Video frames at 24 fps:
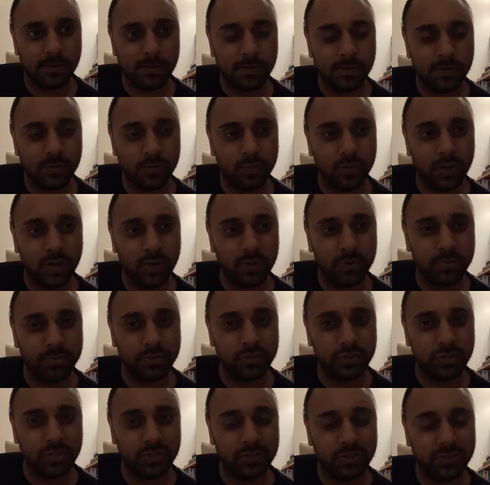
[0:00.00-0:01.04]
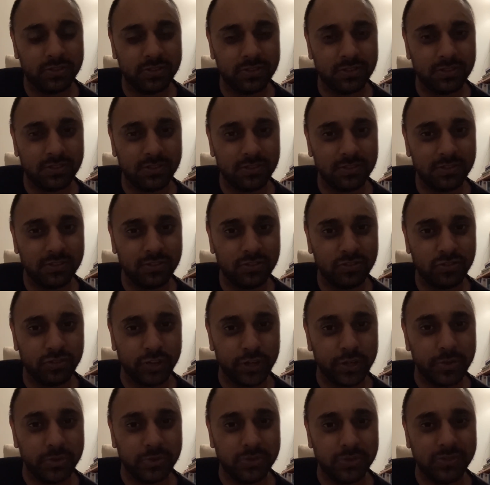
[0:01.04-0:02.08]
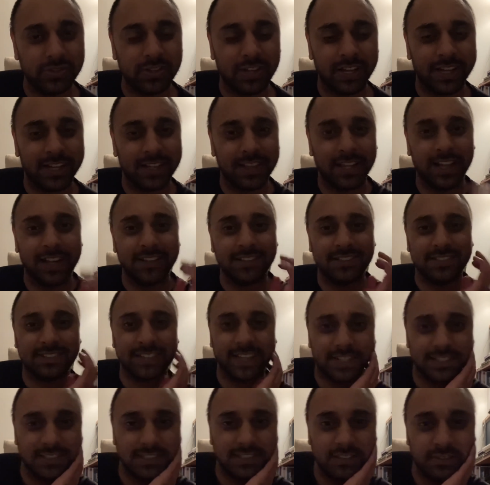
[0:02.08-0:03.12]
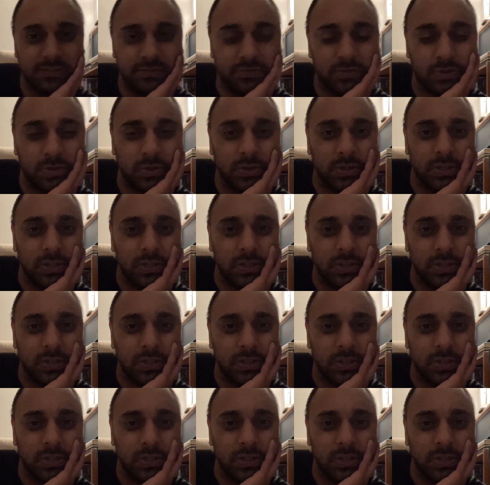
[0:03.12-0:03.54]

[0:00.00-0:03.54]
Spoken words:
well produced shows like that, detective or